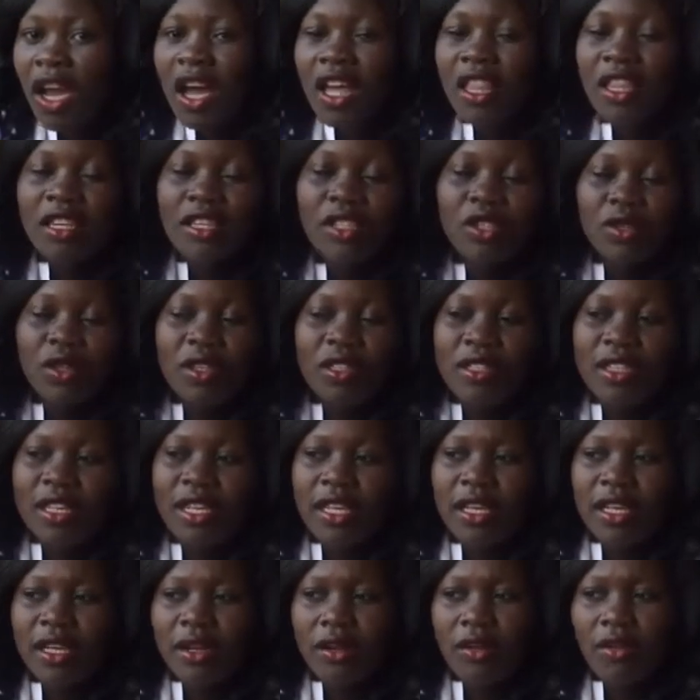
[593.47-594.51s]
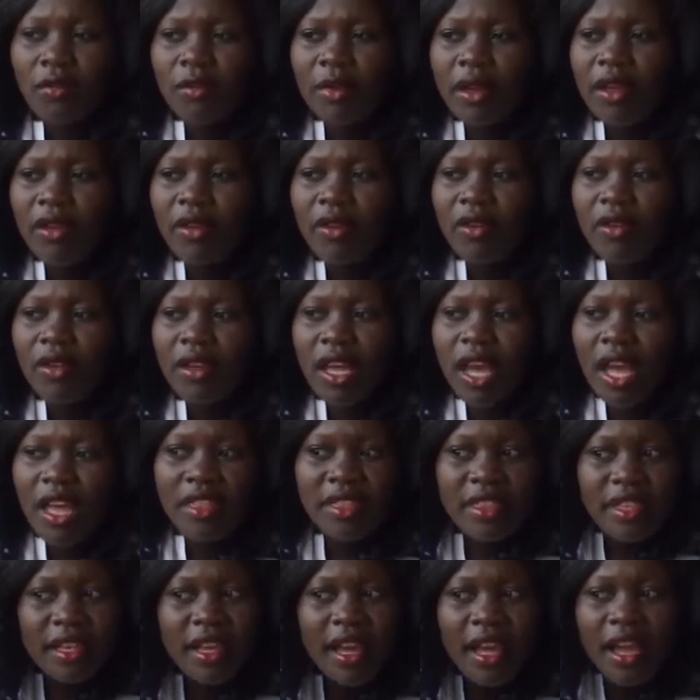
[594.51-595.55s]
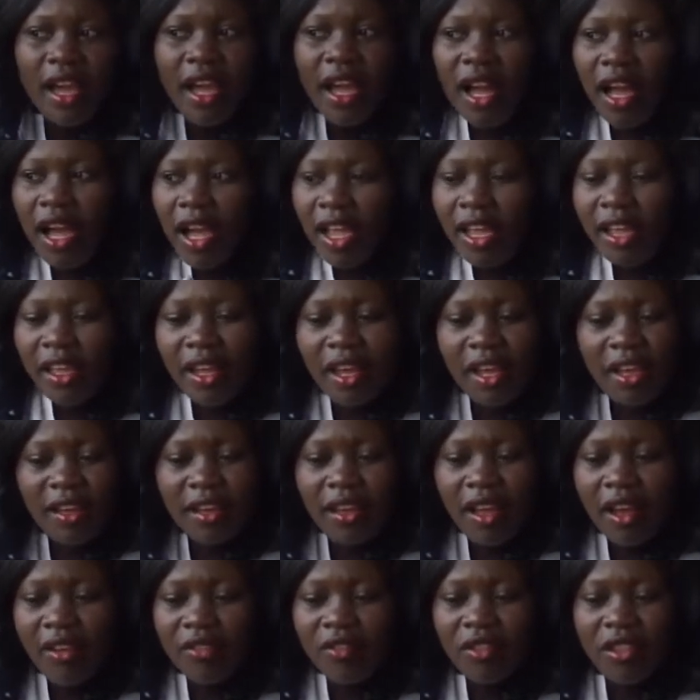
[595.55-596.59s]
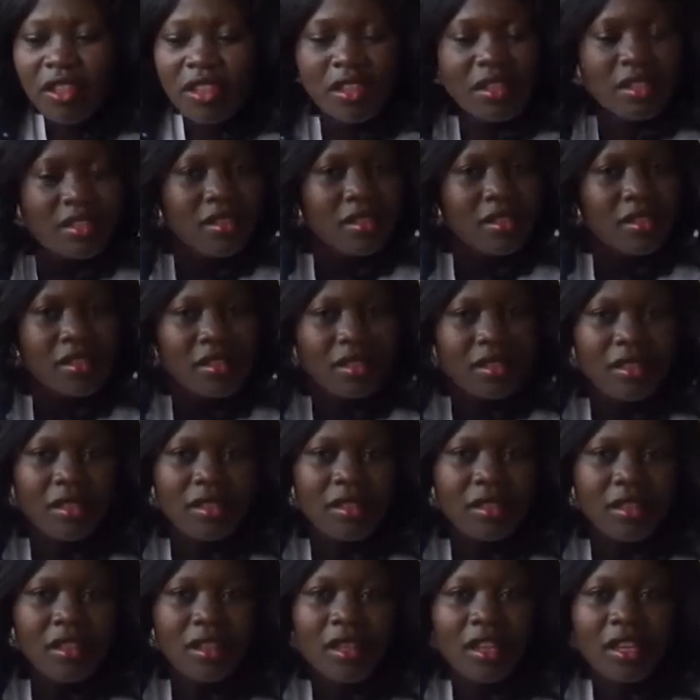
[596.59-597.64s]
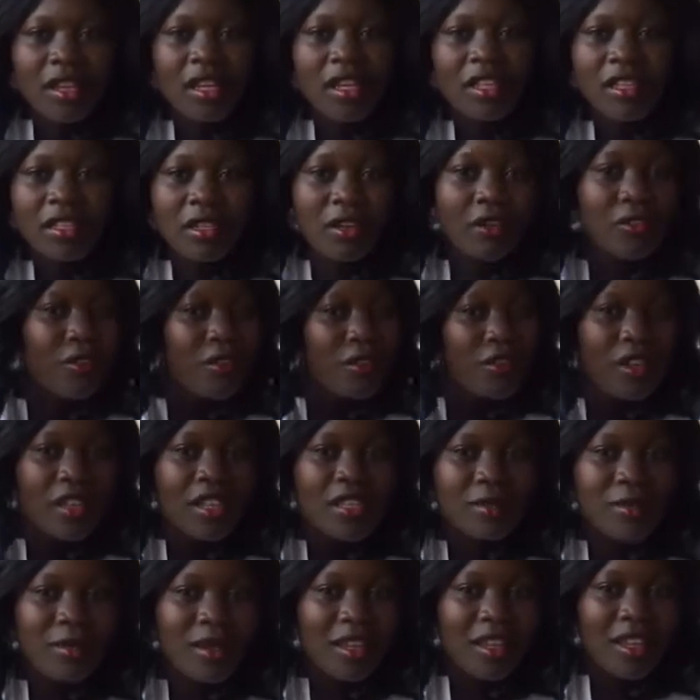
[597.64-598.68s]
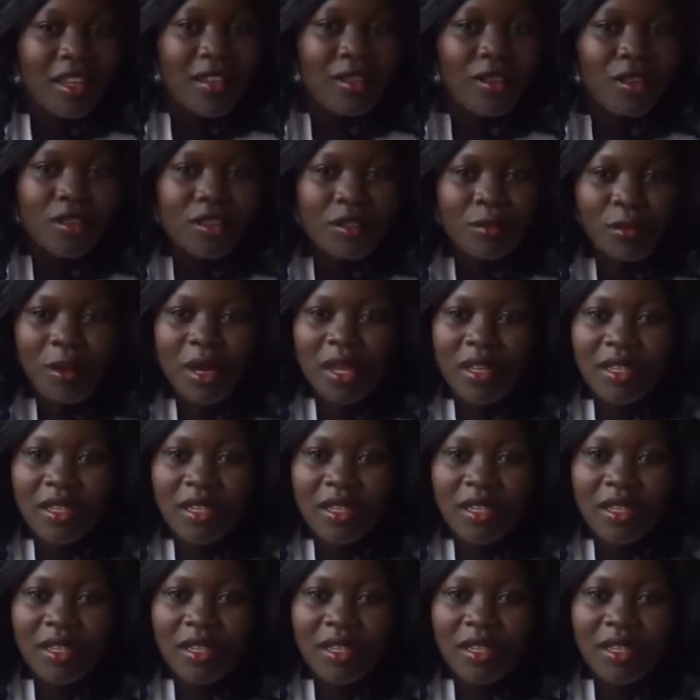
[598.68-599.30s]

And then she was like, oh my God, I think I can have this. She found us making those pants.